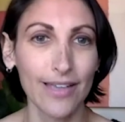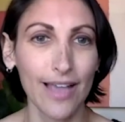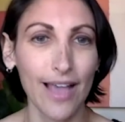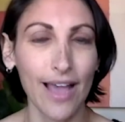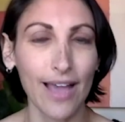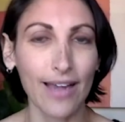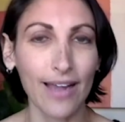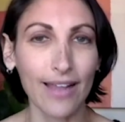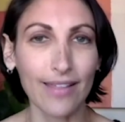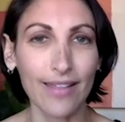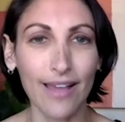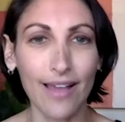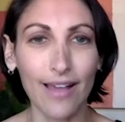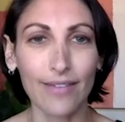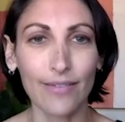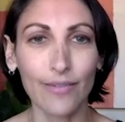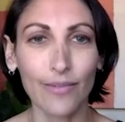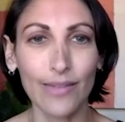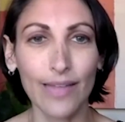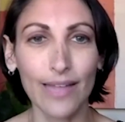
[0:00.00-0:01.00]
And I thought,
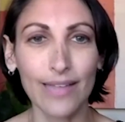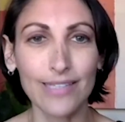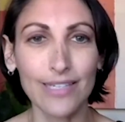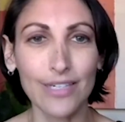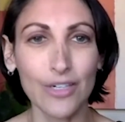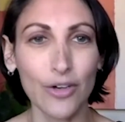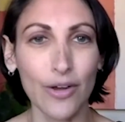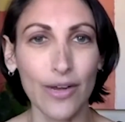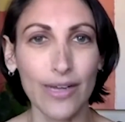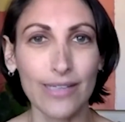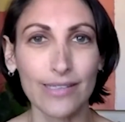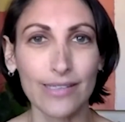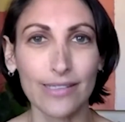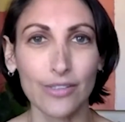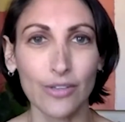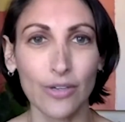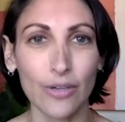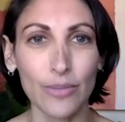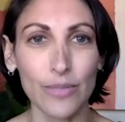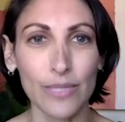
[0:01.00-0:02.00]
well, that's a great
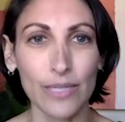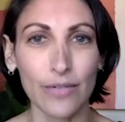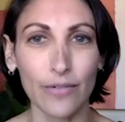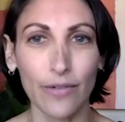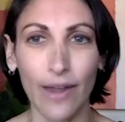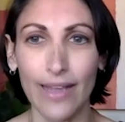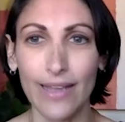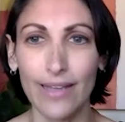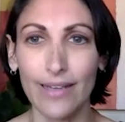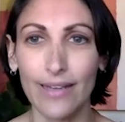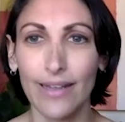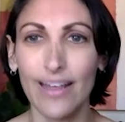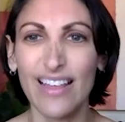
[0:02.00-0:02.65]
description, right?